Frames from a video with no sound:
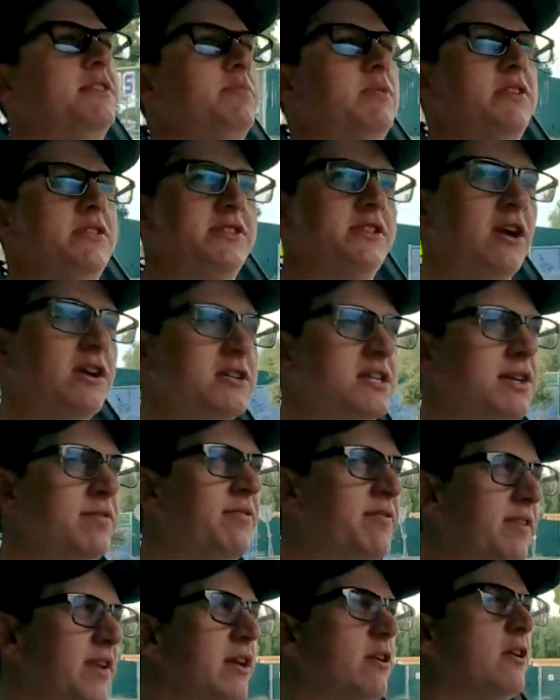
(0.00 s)
You start to
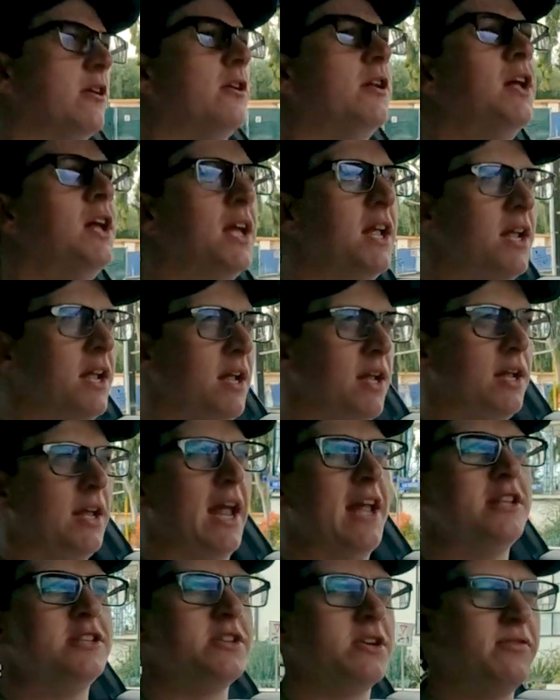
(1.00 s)
feel
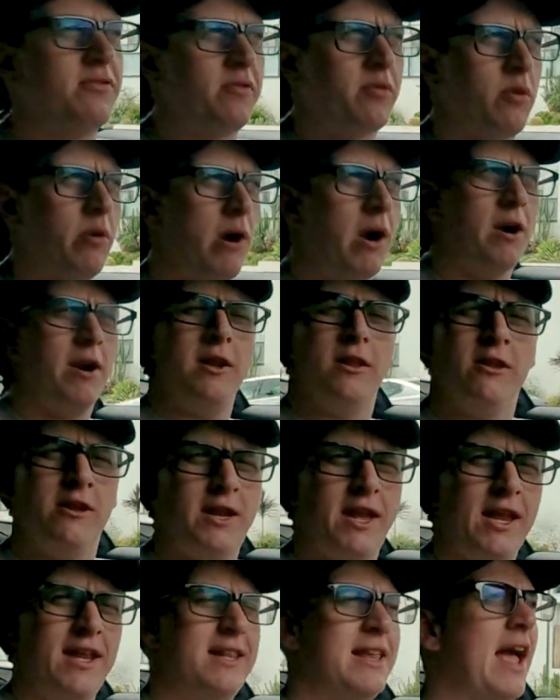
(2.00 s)
Enzo Ferrari
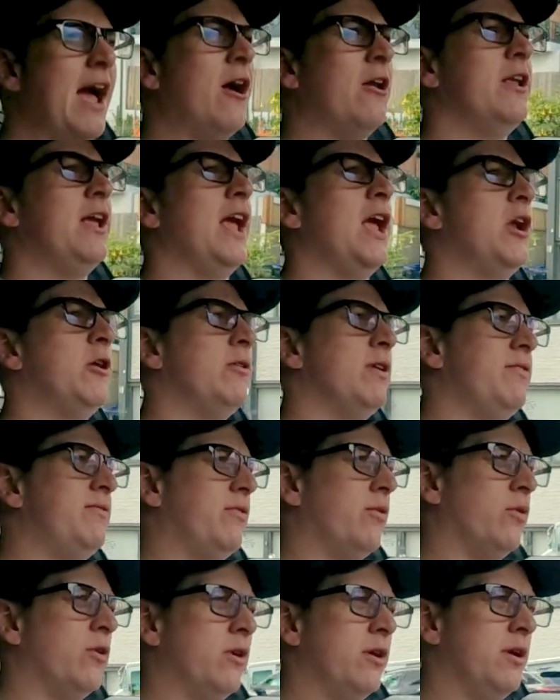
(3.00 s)
looking down at Henry
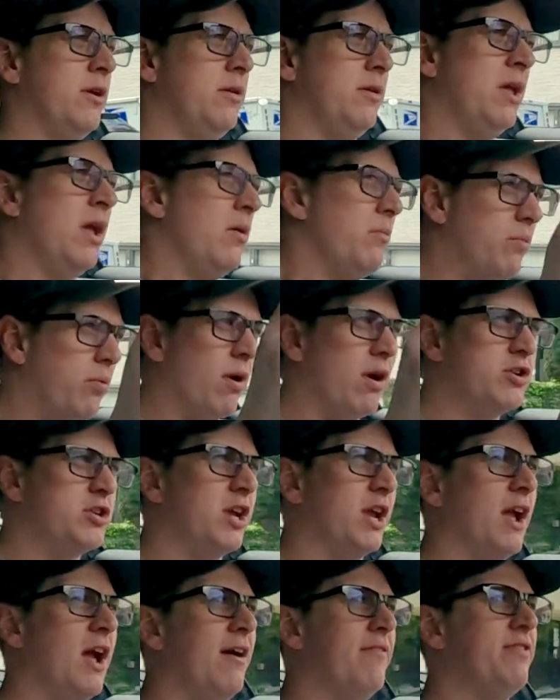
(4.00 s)
Ford and
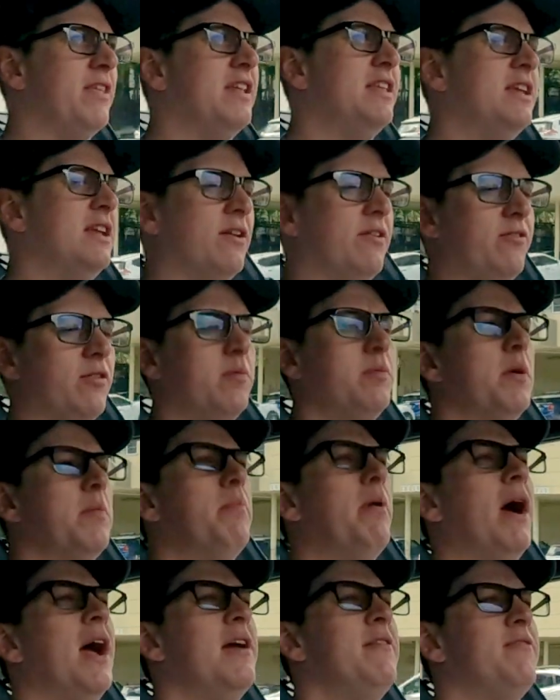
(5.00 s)
brushing off the deal for him to
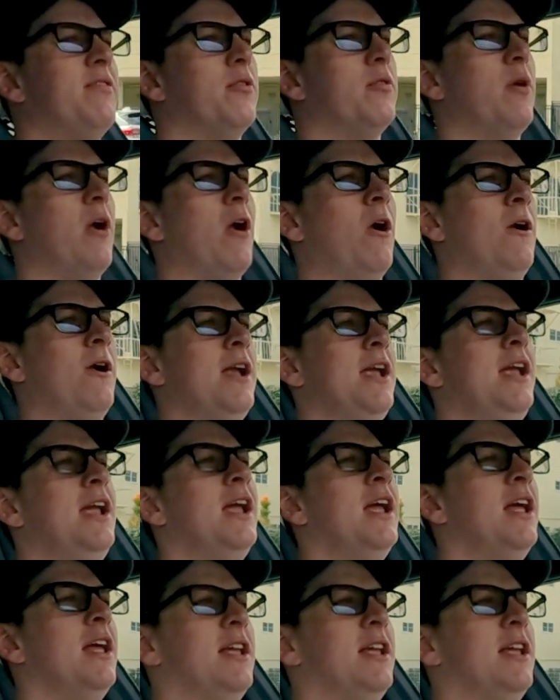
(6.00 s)
buy Ferrari.